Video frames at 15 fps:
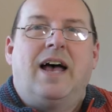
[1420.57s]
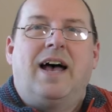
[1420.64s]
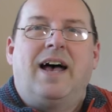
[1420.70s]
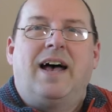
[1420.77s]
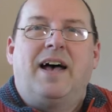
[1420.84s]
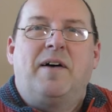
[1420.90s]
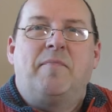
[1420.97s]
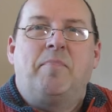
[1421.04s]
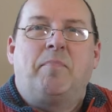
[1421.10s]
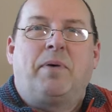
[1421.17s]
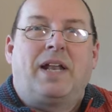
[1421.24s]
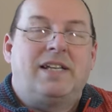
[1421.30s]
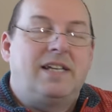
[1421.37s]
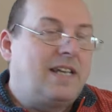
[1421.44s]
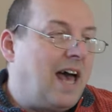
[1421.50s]

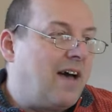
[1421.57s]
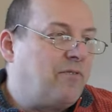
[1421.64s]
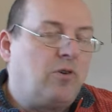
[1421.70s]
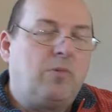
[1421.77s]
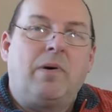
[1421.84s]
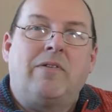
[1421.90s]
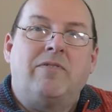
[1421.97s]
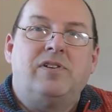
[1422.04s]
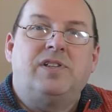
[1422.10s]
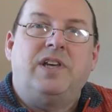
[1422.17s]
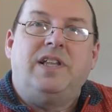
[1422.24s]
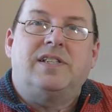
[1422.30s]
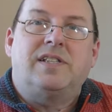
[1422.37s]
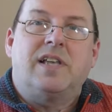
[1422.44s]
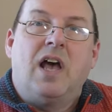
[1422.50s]
but I did have all my
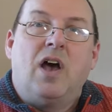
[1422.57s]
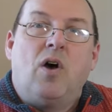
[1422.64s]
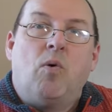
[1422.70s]
receipts.